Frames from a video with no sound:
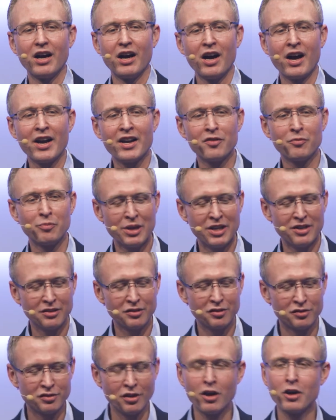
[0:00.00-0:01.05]
I have been
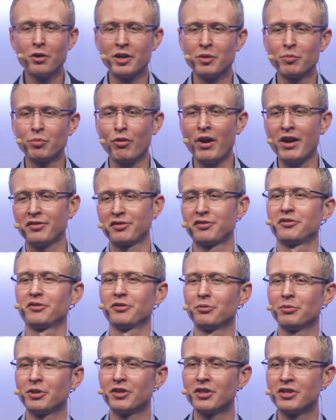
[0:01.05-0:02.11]
so impressed
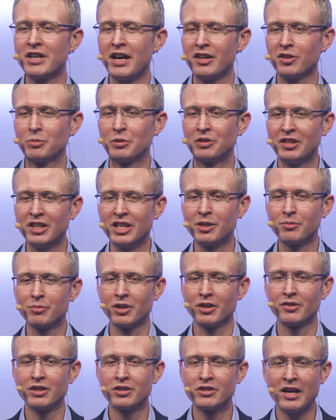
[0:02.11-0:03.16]
with the Jasper team
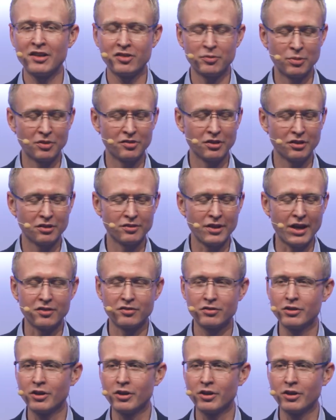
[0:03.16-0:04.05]
and the Jasper success.